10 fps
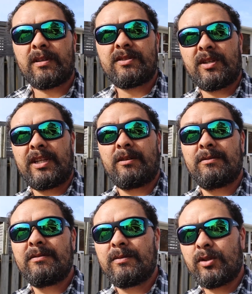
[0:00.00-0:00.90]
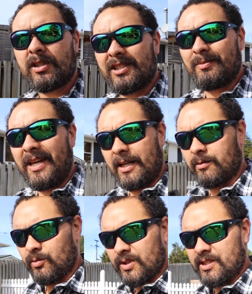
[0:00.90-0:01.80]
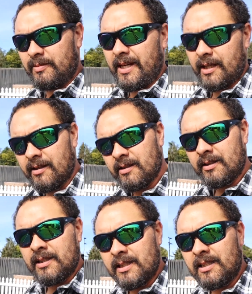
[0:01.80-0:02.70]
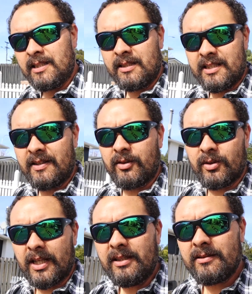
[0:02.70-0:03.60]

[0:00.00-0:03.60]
So now we look into the bag. What's in the bag? Let's have a look, eh?